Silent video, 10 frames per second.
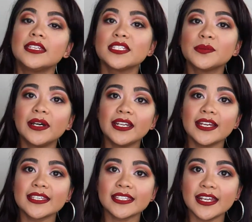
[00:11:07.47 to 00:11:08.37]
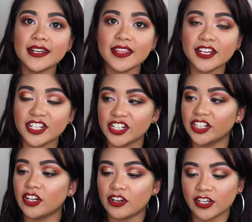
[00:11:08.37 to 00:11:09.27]
This one is another
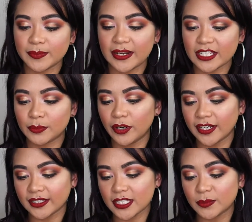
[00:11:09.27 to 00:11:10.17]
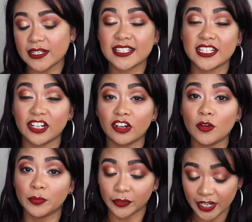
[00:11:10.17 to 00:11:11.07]
Jericho Cosmetics product. This one is
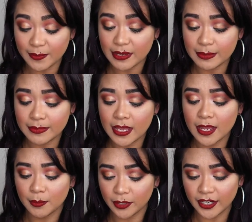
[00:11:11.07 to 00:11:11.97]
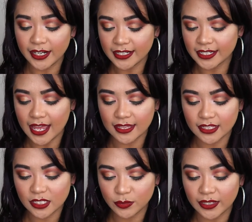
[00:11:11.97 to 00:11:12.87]
Jericho Premium product, and
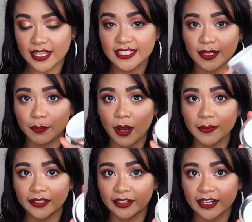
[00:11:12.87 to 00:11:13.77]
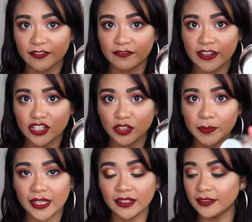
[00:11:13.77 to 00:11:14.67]
this one is their pomegranate facial
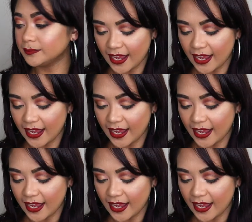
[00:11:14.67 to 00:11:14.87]
peel.